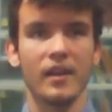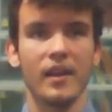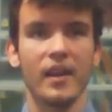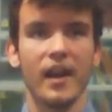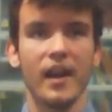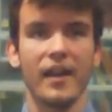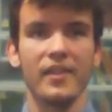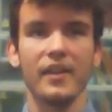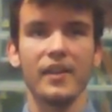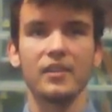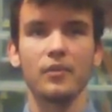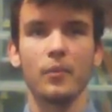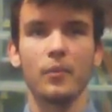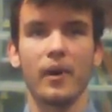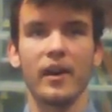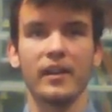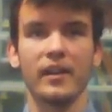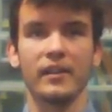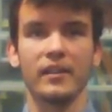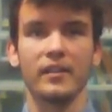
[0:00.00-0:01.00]
Another
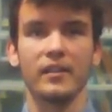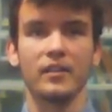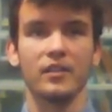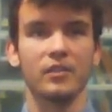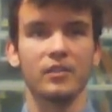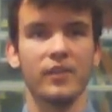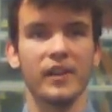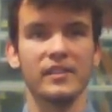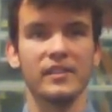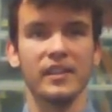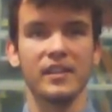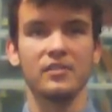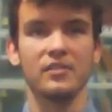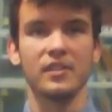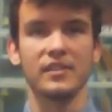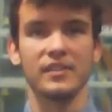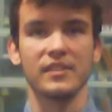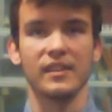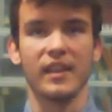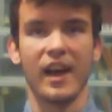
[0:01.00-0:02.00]
way to raise
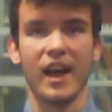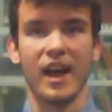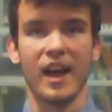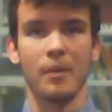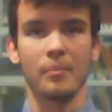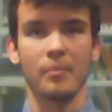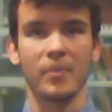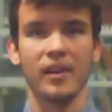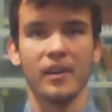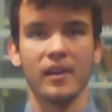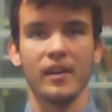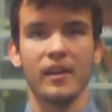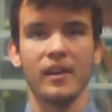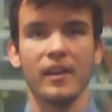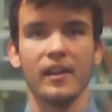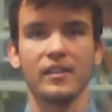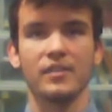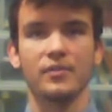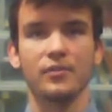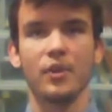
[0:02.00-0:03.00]
interest in the app
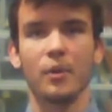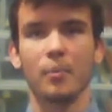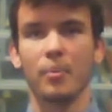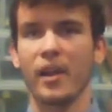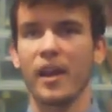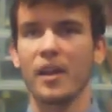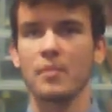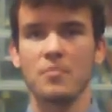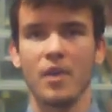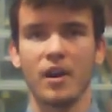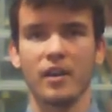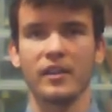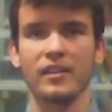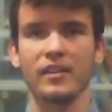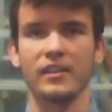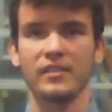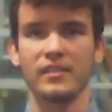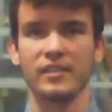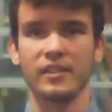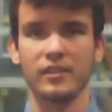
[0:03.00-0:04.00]
is through applying marketing
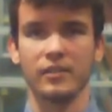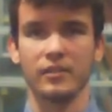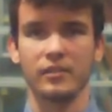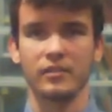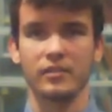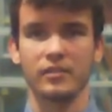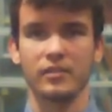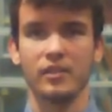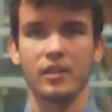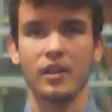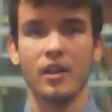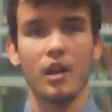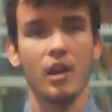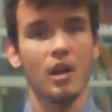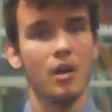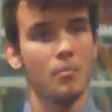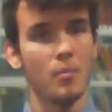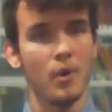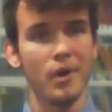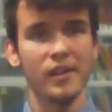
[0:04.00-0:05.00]
skills.
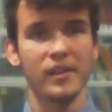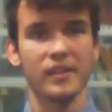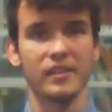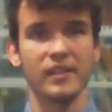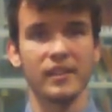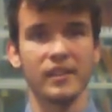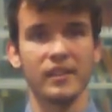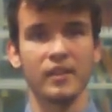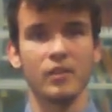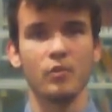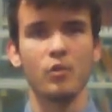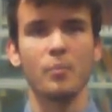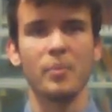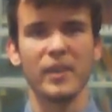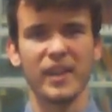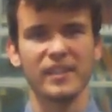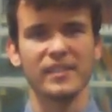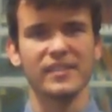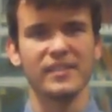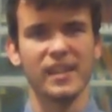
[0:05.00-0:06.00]
Marketing will be
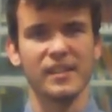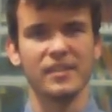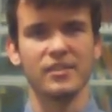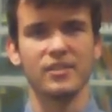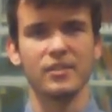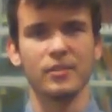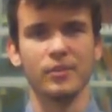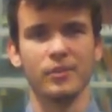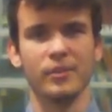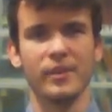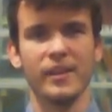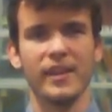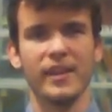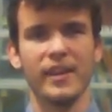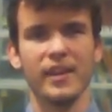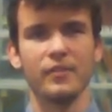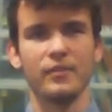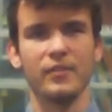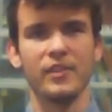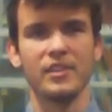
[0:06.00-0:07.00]
essential
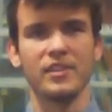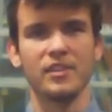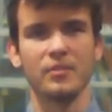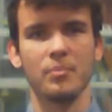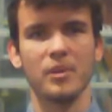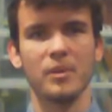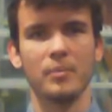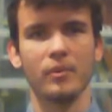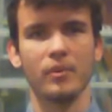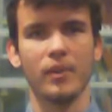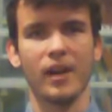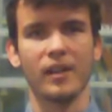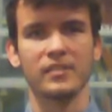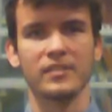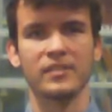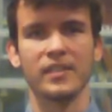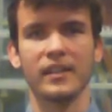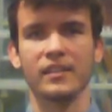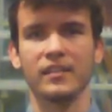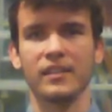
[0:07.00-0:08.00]
in reaching people
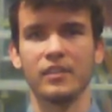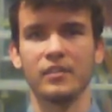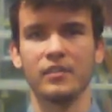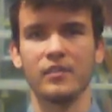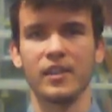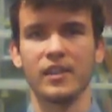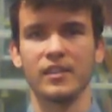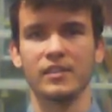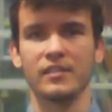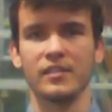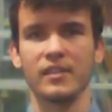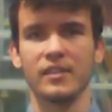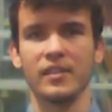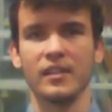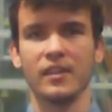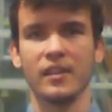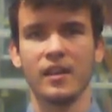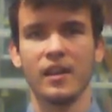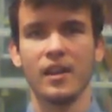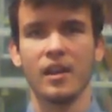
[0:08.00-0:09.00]
outside the university.
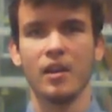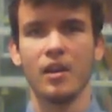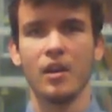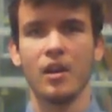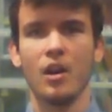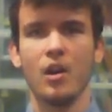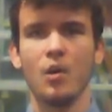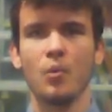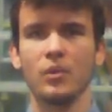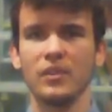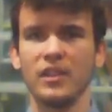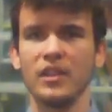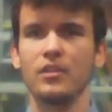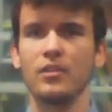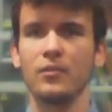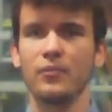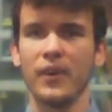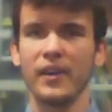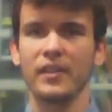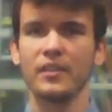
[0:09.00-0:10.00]
We'll need to
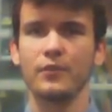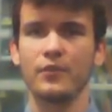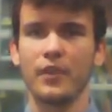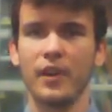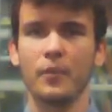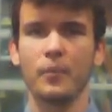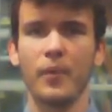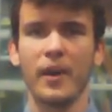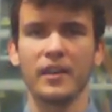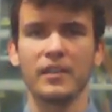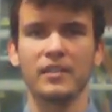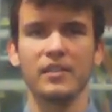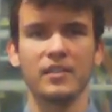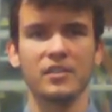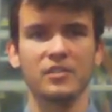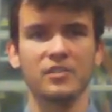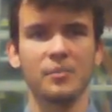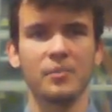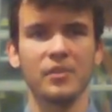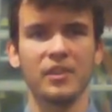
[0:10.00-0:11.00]
find the right way to
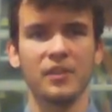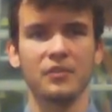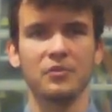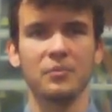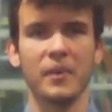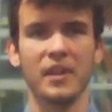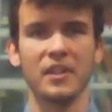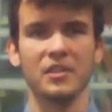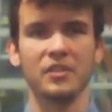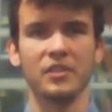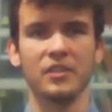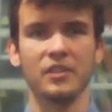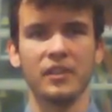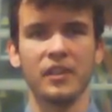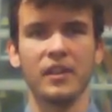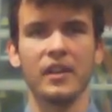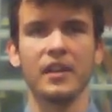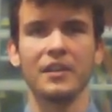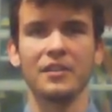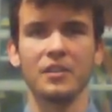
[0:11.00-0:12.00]
distribute information
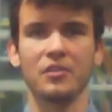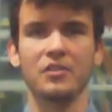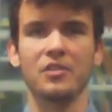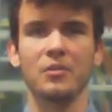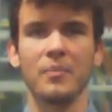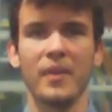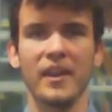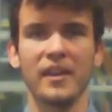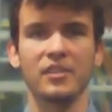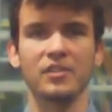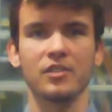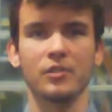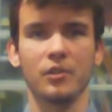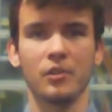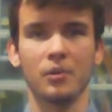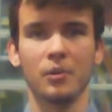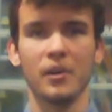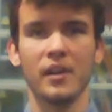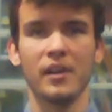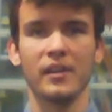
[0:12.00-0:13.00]
in order to make
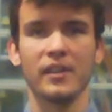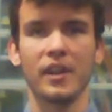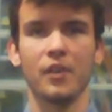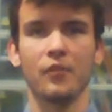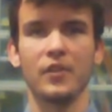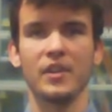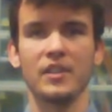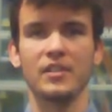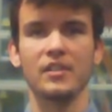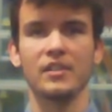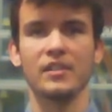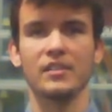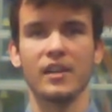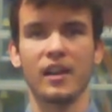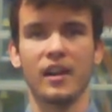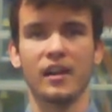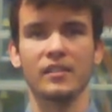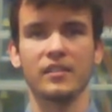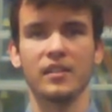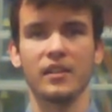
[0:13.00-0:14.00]
sure that it reaches
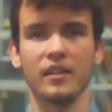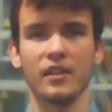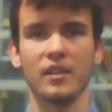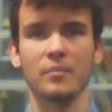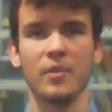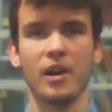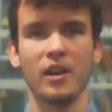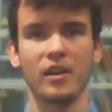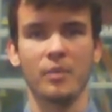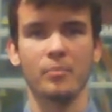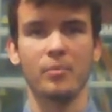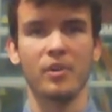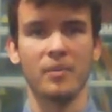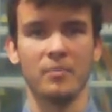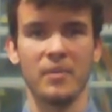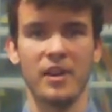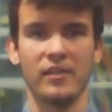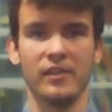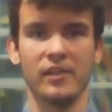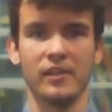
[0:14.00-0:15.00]
our target market
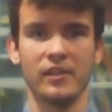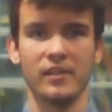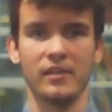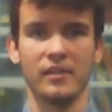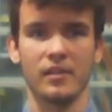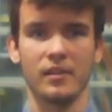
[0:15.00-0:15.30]
primarily.